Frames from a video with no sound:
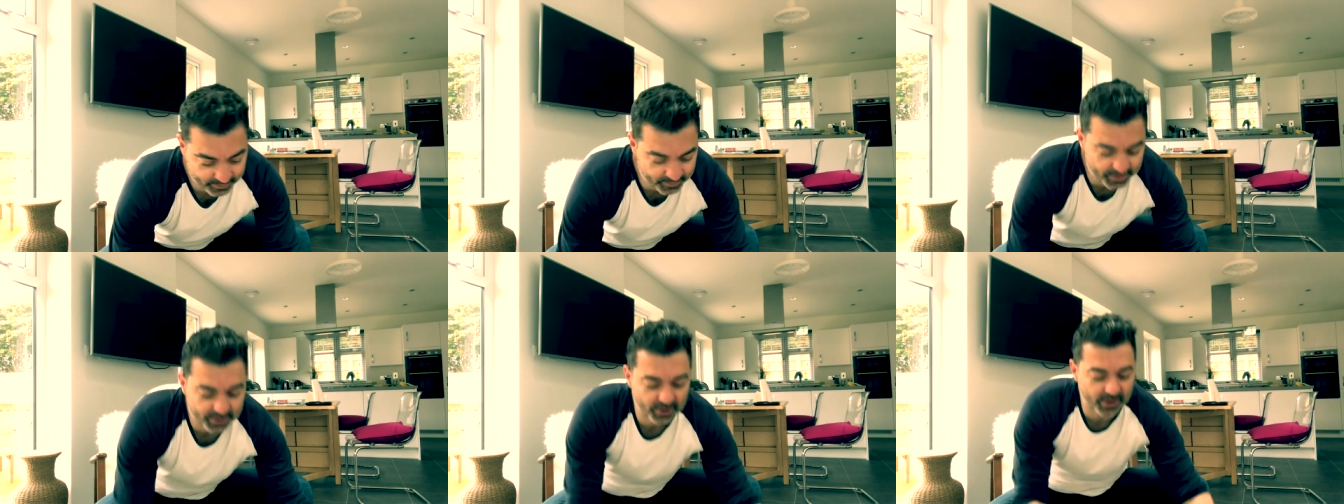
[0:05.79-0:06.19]

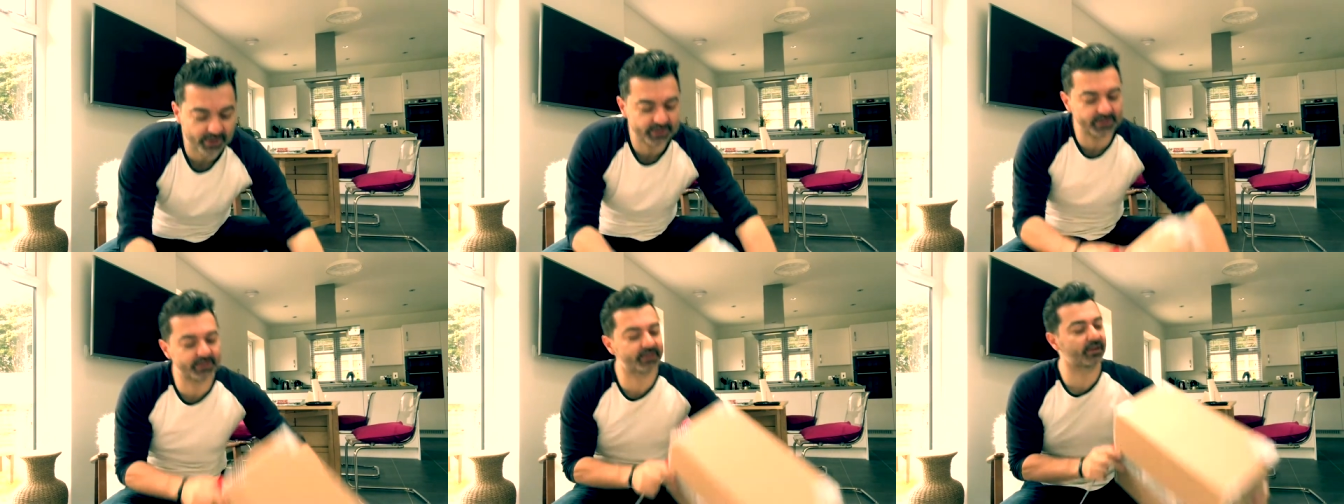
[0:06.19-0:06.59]

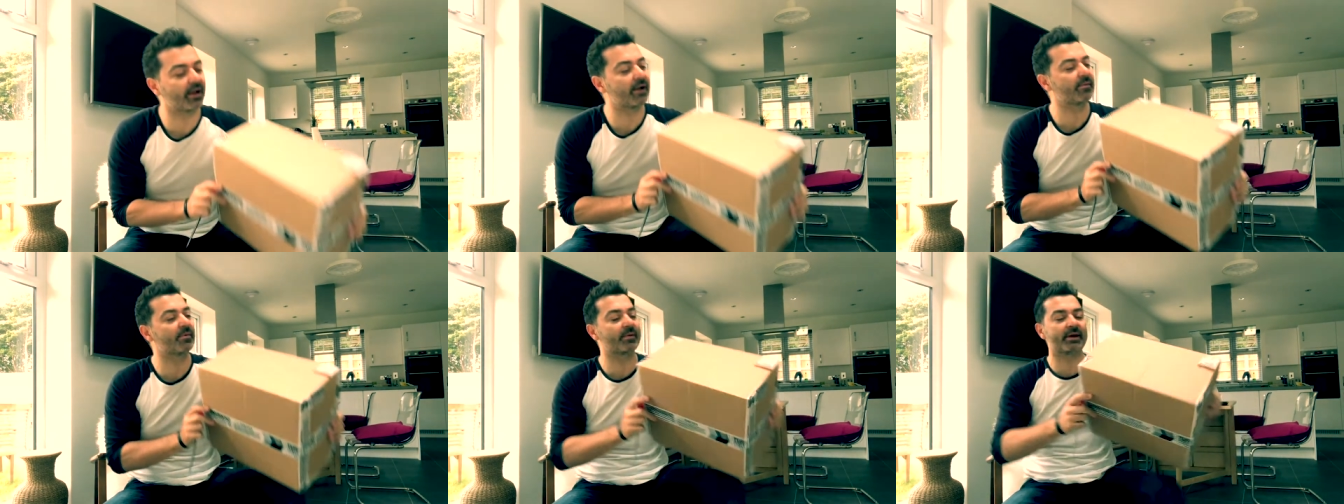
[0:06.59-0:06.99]
Because
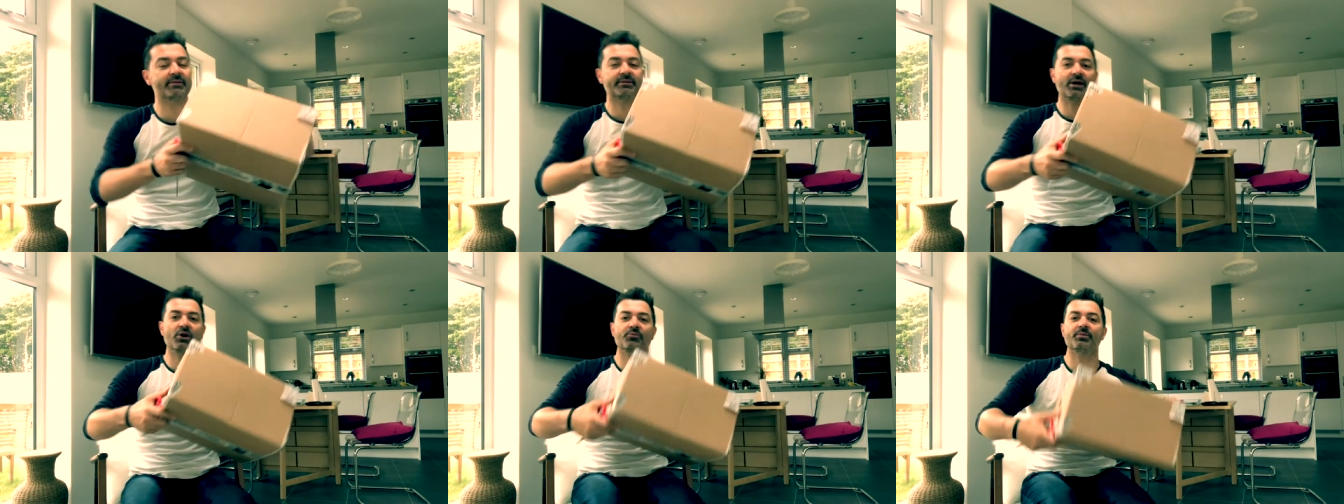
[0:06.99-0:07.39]
I'm about
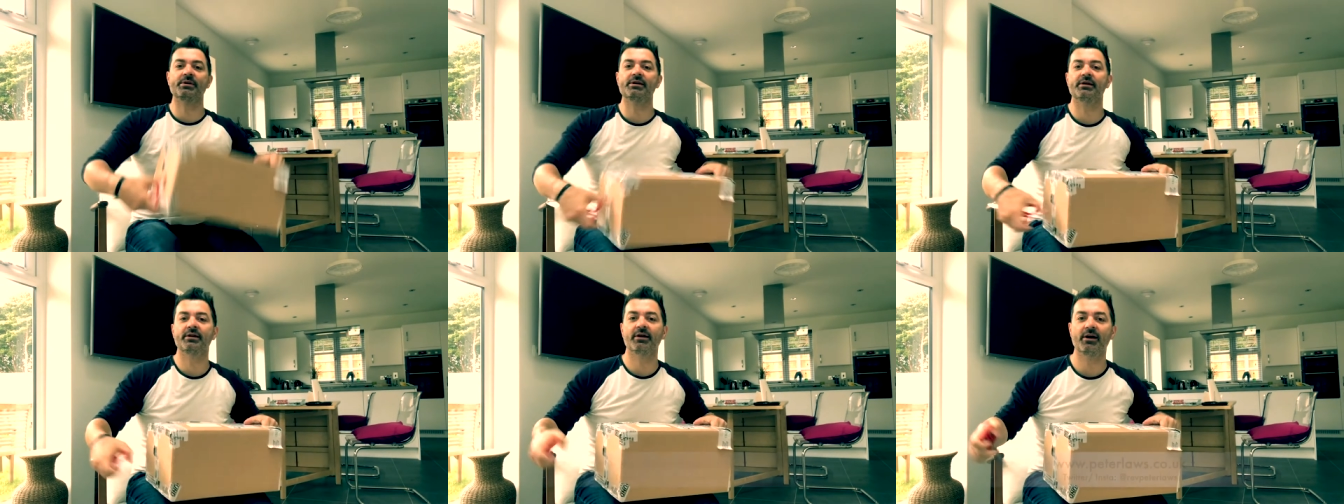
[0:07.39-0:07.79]
to
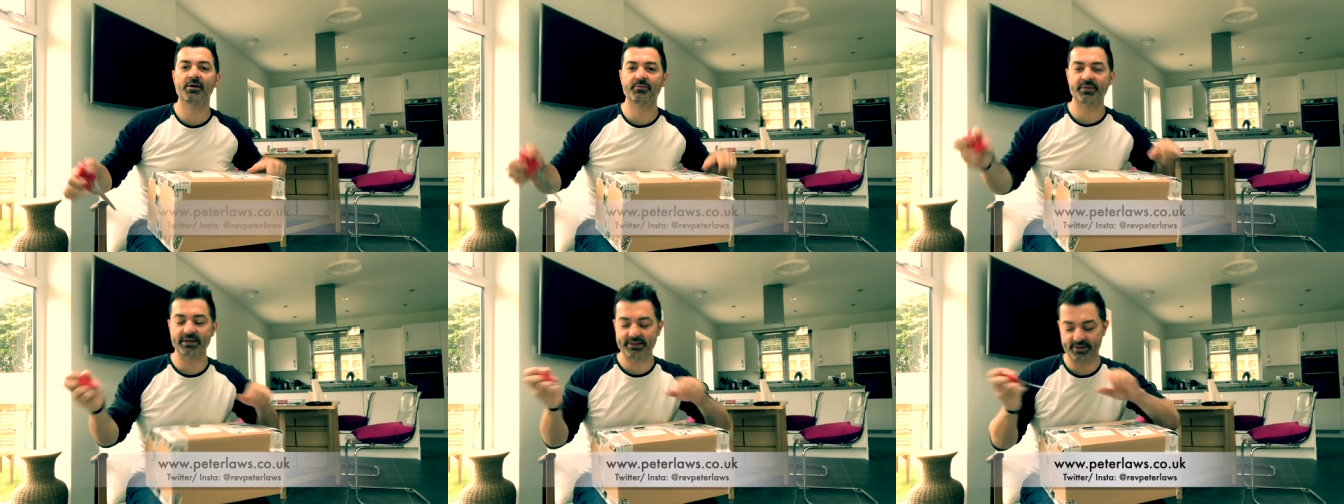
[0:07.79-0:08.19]
open
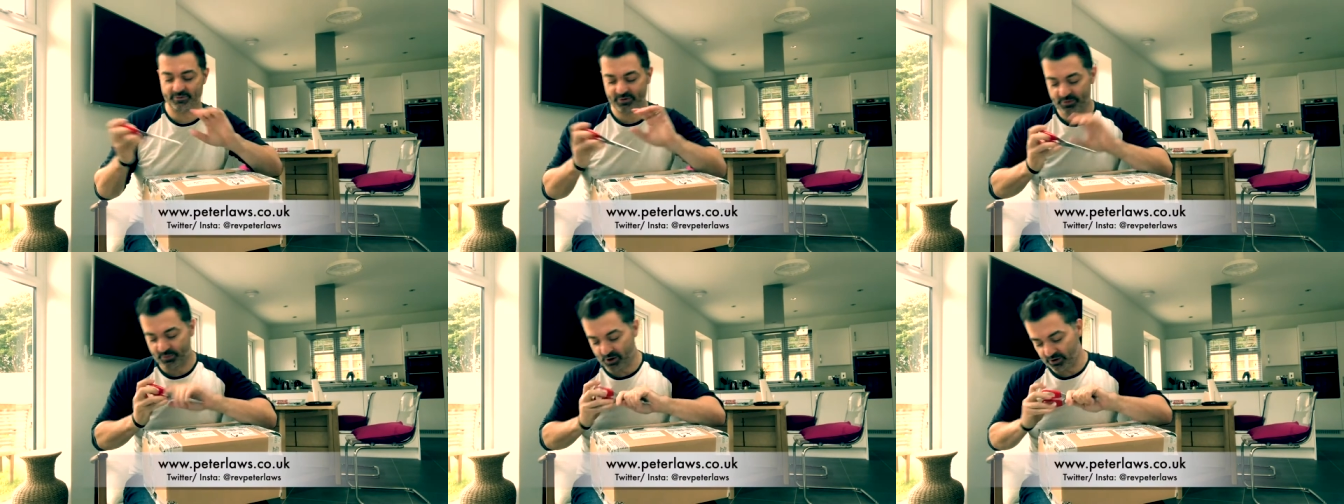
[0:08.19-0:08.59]
up this
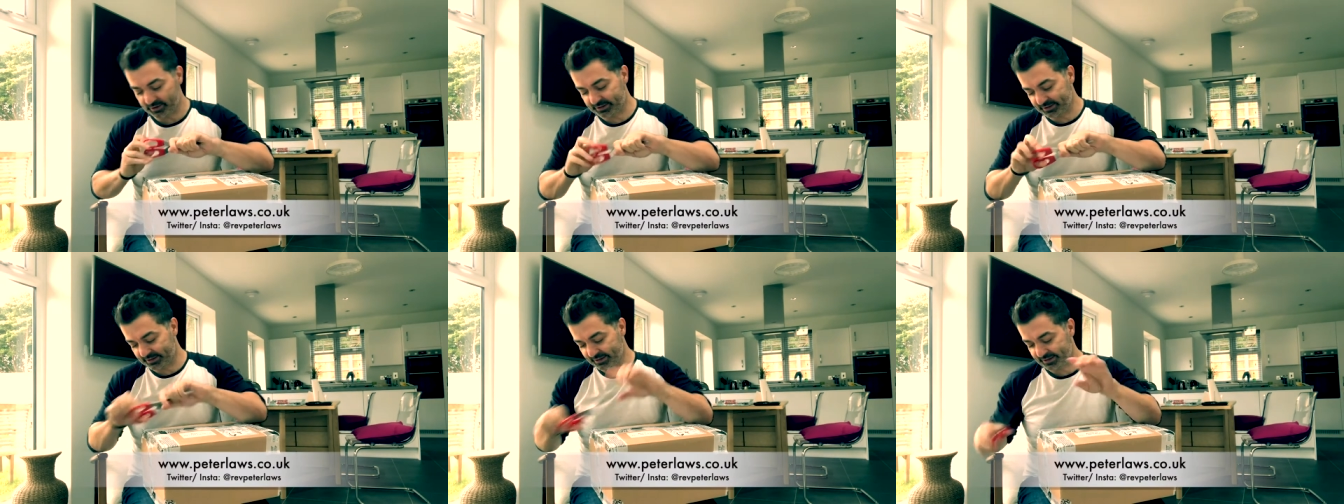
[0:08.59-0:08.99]
lovely
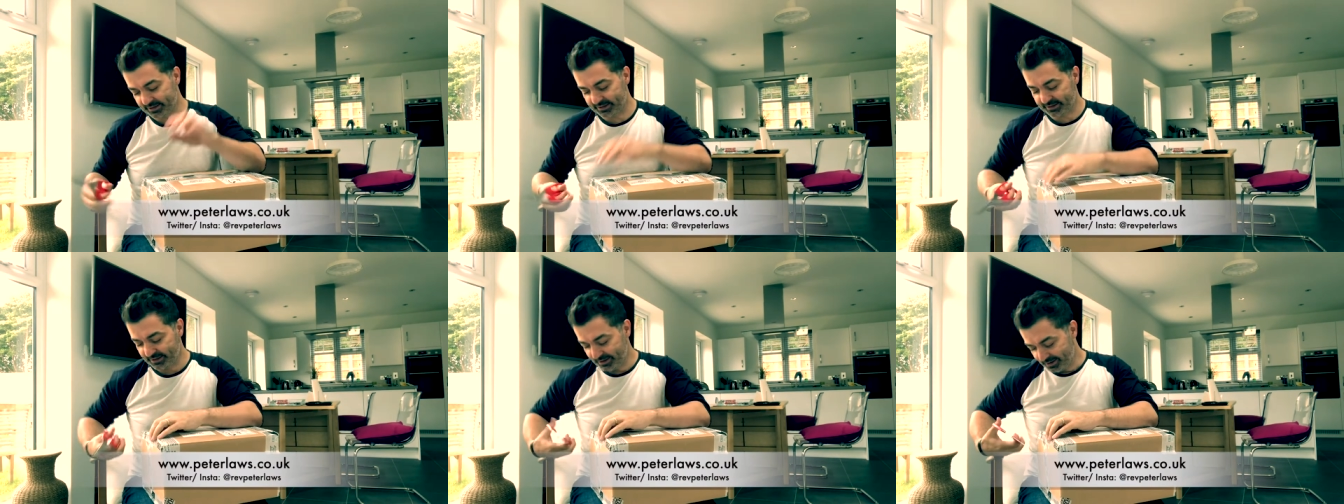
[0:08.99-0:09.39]
box. This
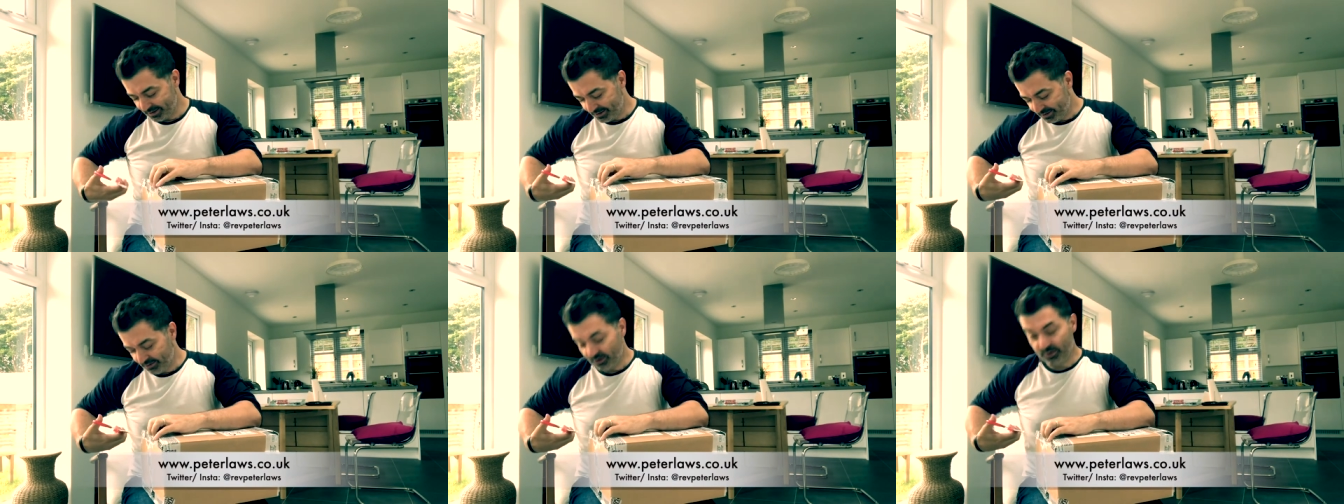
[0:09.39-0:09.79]
is
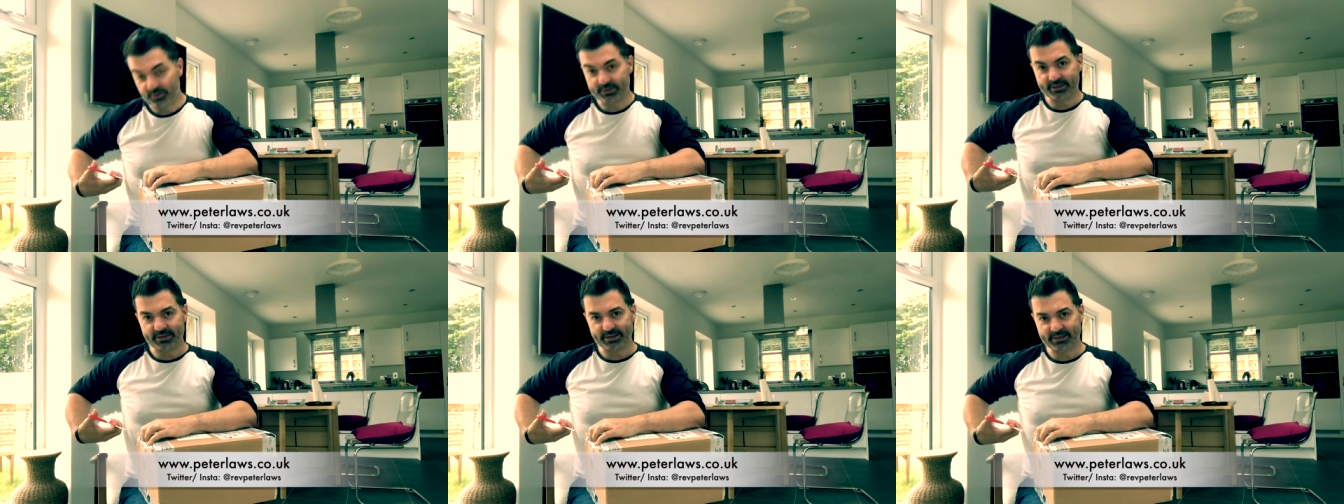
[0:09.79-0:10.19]
always an